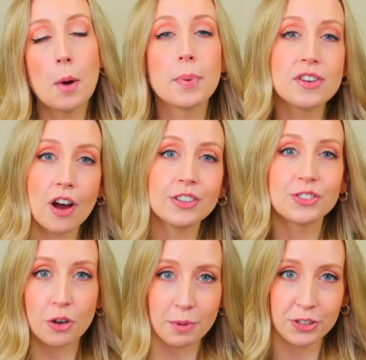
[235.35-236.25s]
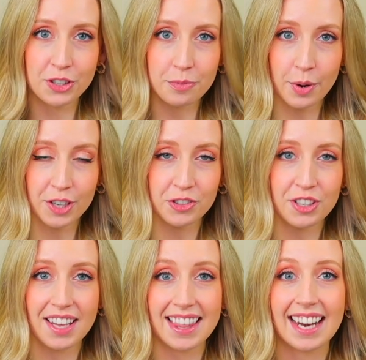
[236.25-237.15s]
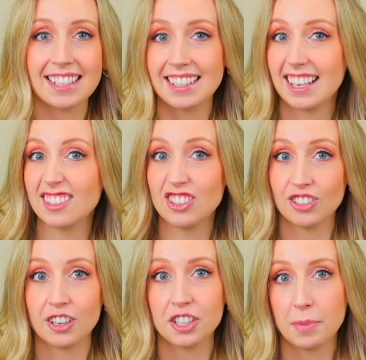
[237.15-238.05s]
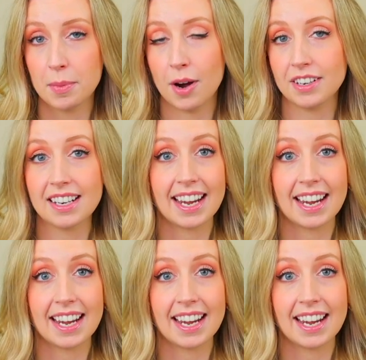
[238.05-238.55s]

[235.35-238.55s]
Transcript: but not so much compression that it's like stuck to my body and